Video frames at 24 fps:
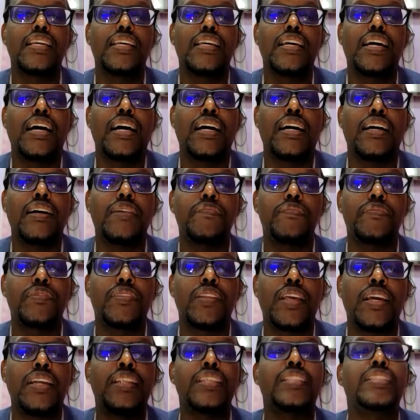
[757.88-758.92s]

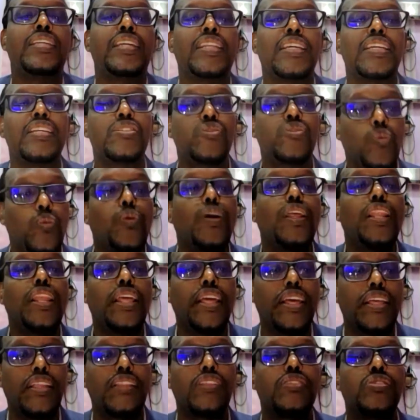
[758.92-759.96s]
Eritrea is
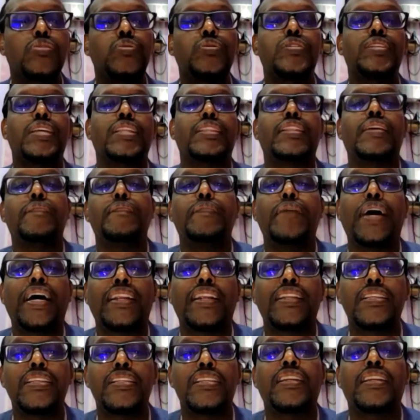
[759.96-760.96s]
willing to send them back,